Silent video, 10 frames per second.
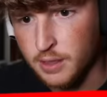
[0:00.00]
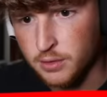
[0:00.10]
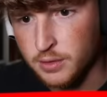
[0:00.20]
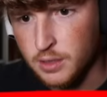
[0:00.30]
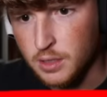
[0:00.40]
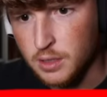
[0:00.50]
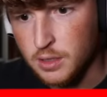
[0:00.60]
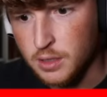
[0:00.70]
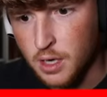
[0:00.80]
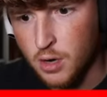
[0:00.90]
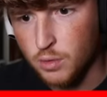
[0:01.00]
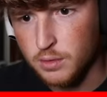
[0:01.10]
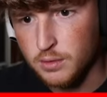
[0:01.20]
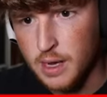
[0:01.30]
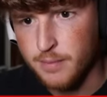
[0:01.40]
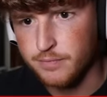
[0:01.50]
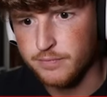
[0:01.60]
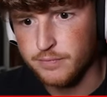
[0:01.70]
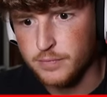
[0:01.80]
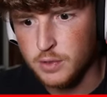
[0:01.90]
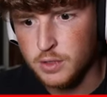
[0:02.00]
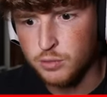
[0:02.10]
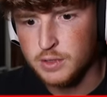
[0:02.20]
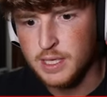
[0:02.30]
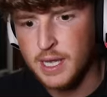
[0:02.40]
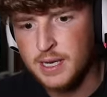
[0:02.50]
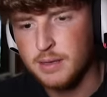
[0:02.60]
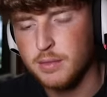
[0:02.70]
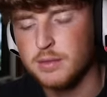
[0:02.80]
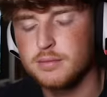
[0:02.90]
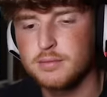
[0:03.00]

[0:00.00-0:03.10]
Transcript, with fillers: it down, hold it. No! I'm... Are you kidding?